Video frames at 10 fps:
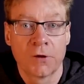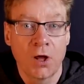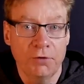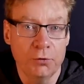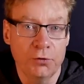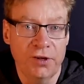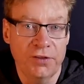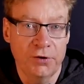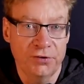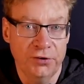Of course,
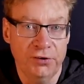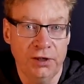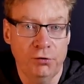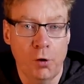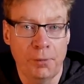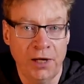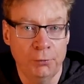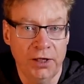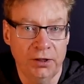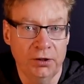there is the TikTok
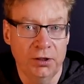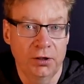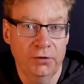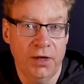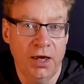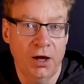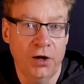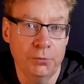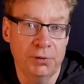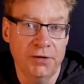bandwagon that
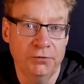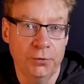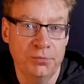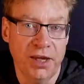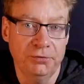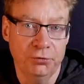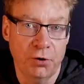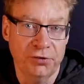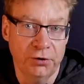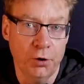other platforms have
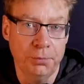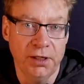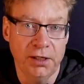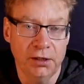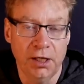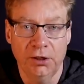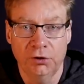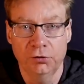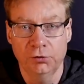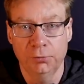tried to copy, like
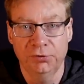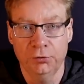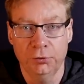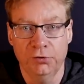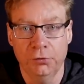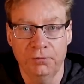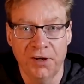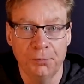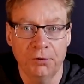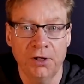YouTube Shorts or
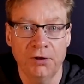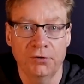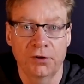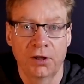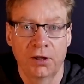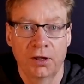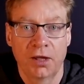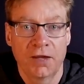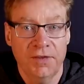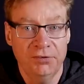Facebook Reels.
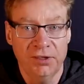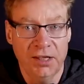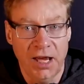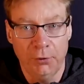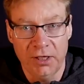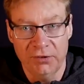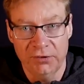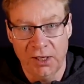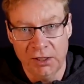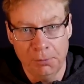They've seen how
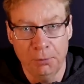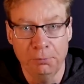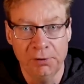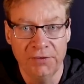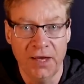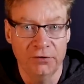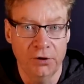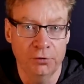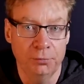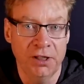insanely popular that
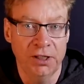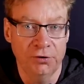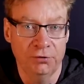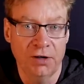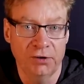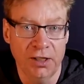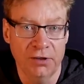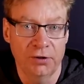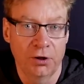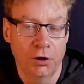social media interaction
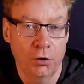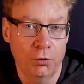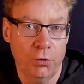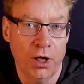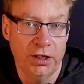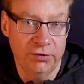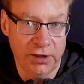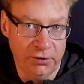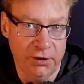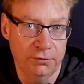is, or
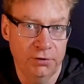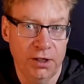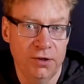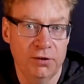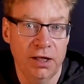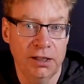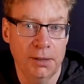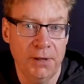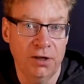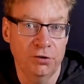addictive is likely a
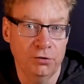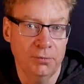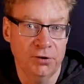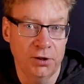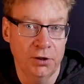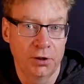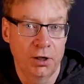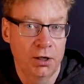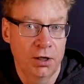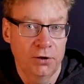better description.
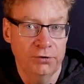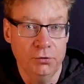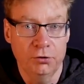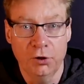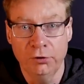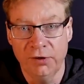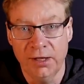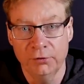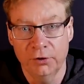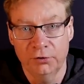So, no
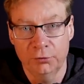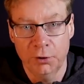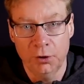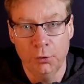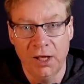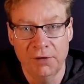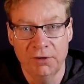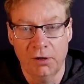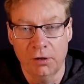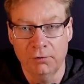doubt Twitter will have
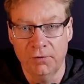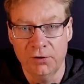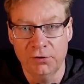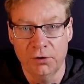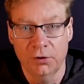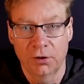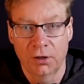its own version.